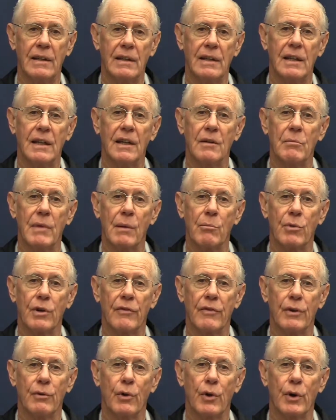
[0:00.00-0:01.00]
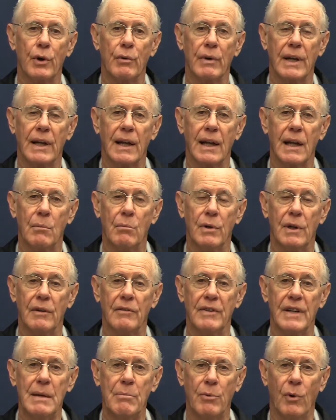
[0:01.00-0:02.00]
a member of the Rotary Club of
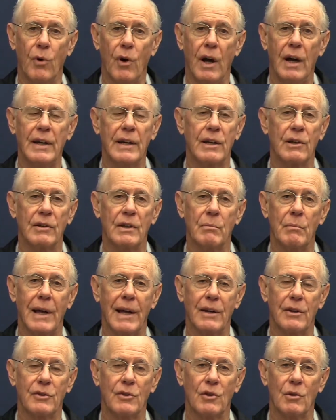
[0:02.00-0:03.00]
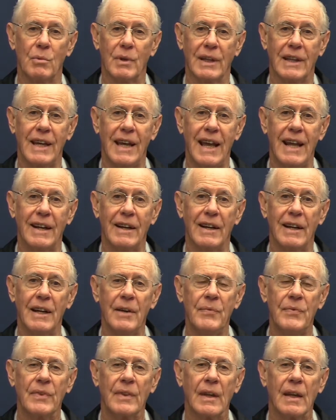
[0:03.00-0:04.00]
Neepawa here in Manitoba, Canada.
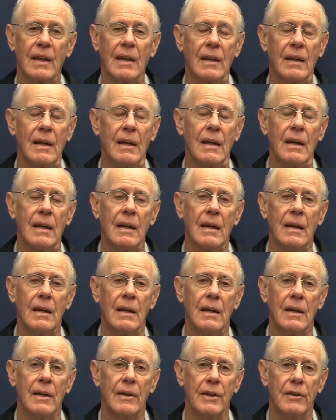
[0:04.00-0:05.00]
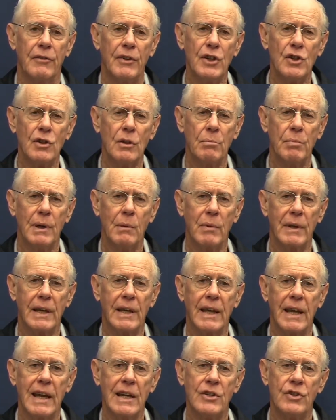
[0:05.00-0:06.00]
The official
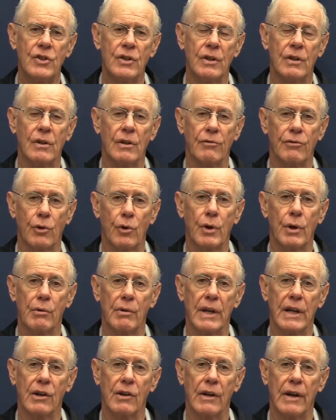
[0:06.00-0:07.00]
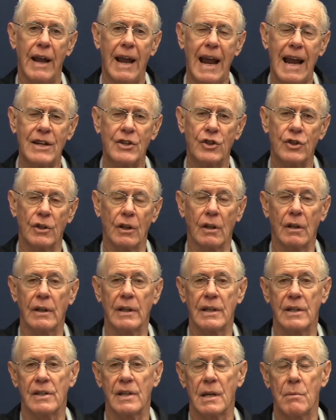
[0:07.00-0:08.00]
publication of Rotary International
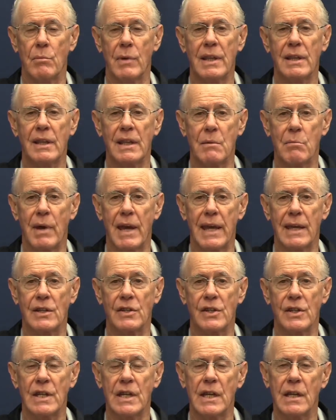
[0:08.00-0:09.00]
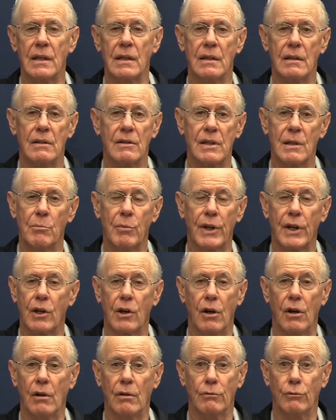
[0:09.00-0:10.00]
is a monthly magazine simply
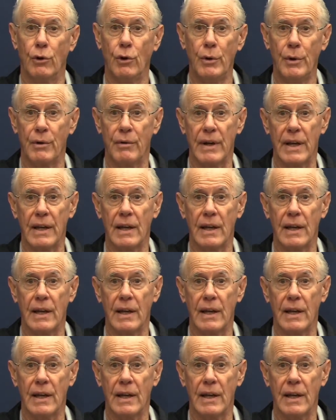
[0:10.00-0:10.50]
called Rotary.